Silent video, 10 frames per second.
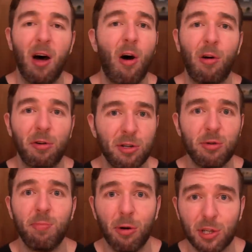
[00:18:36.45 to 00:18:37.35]
harder
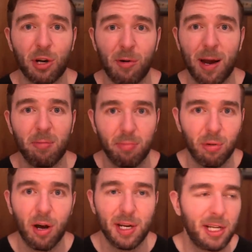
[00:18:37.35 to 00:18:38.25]
to push around
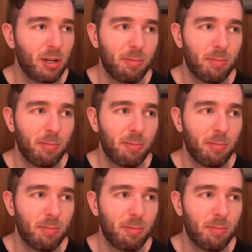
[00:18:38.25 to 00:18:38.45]
blood in